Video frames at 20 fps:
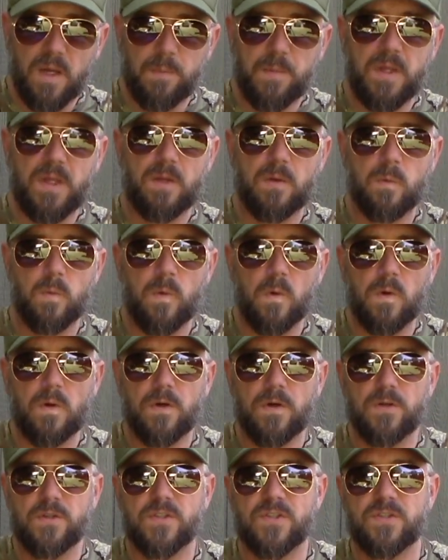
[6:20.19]
I'm in the
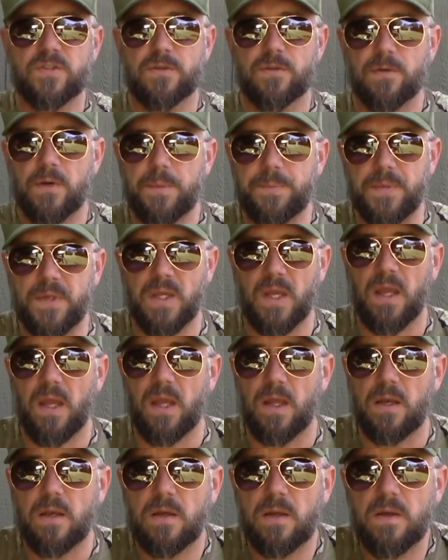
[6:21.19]
water just gripping
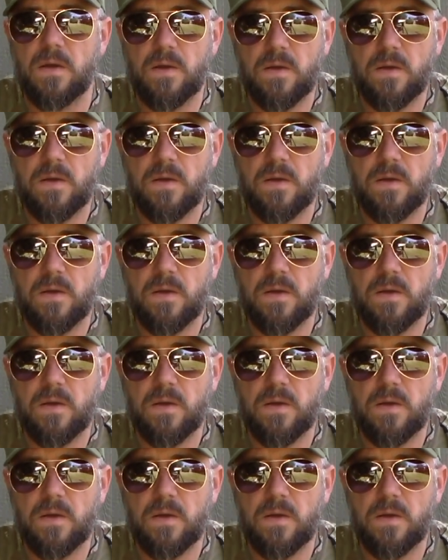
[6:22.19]
it.